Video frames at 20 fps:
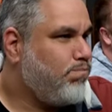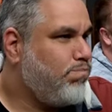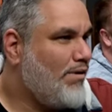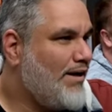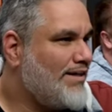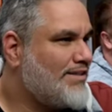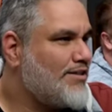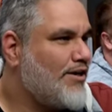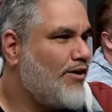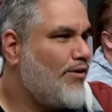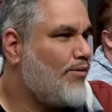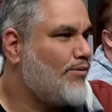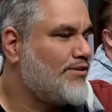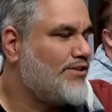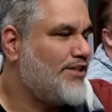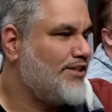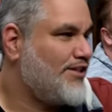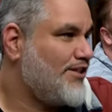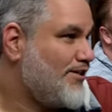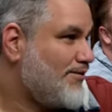it's a whole
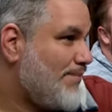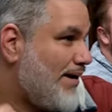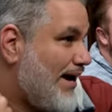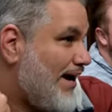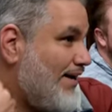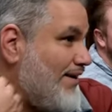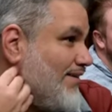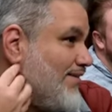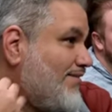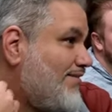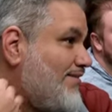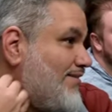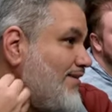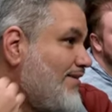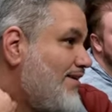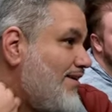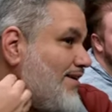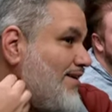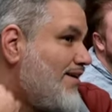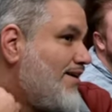to do, man. It's a
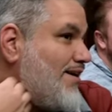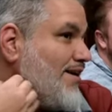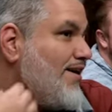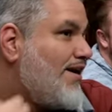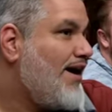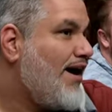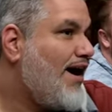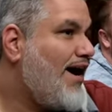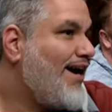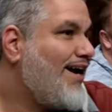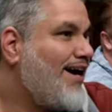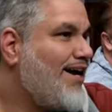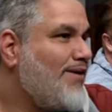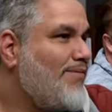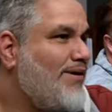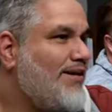hard knock life. I kind of